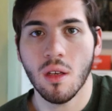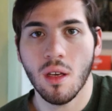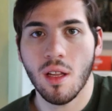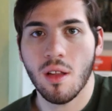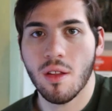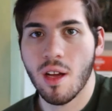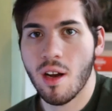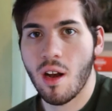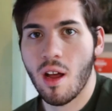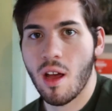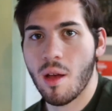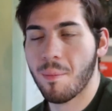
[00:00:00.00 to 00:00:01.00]
Hello
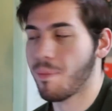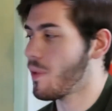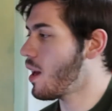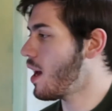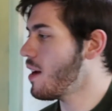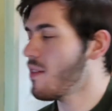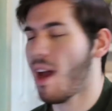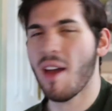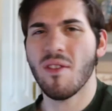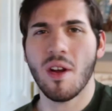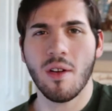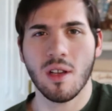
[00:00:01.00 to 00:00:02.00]
there.
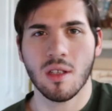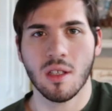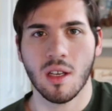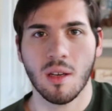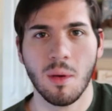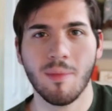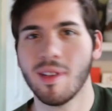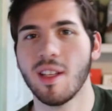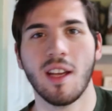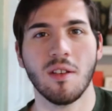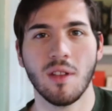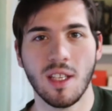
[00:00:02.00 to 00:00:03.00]
I've noticed people
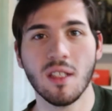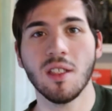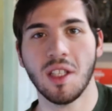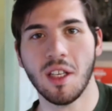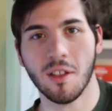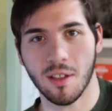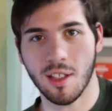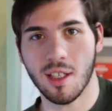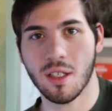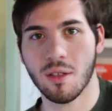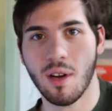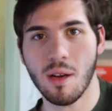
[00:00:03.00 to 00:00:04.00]
online do these tier
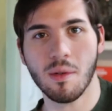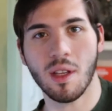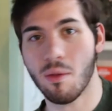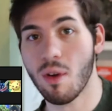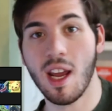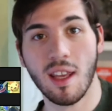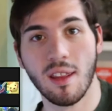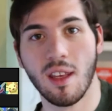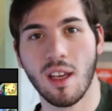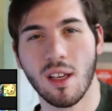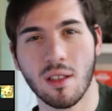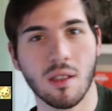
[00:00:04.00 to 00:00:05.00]
lists, right, where they rank
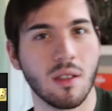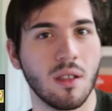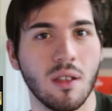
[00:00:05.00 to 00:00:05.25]
things